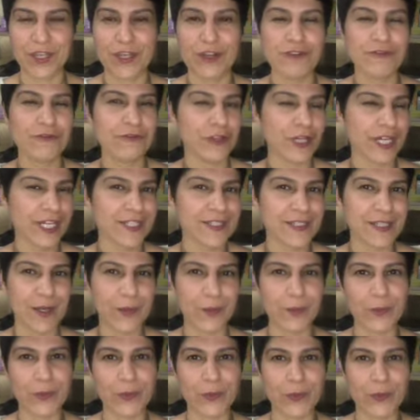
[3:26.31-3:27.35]
For
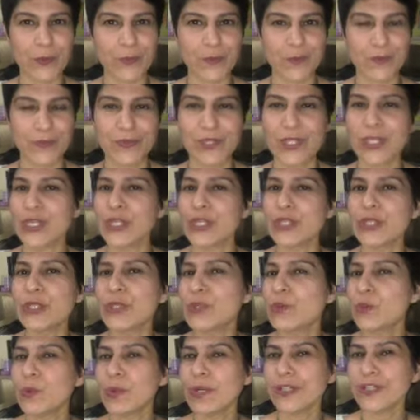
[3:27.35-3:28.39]
example, you
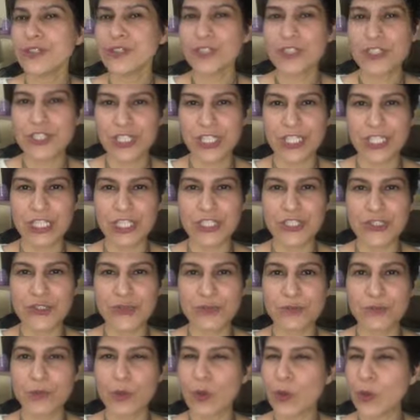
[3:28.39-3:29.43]
want to teach,
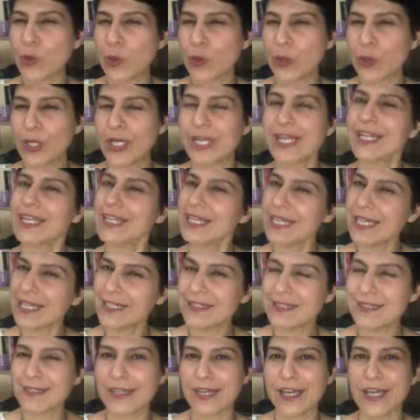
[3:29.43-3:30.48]
or let's
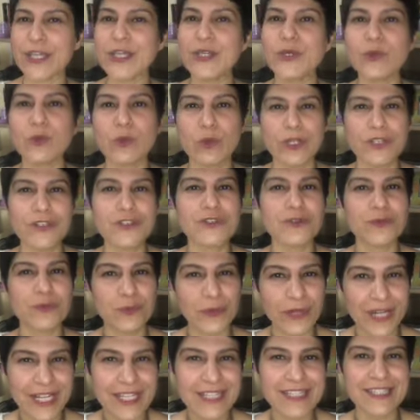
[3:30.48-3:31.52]
say you want to
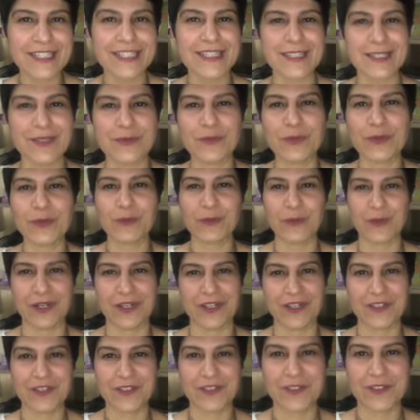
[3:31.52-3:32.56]
practice simple
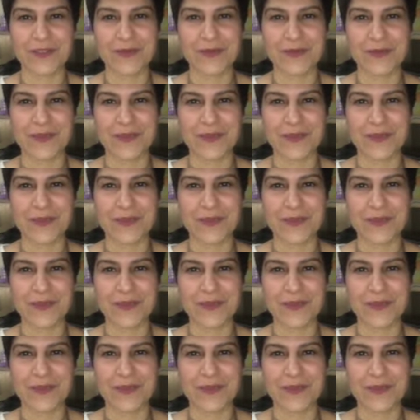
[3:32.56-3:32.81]
past,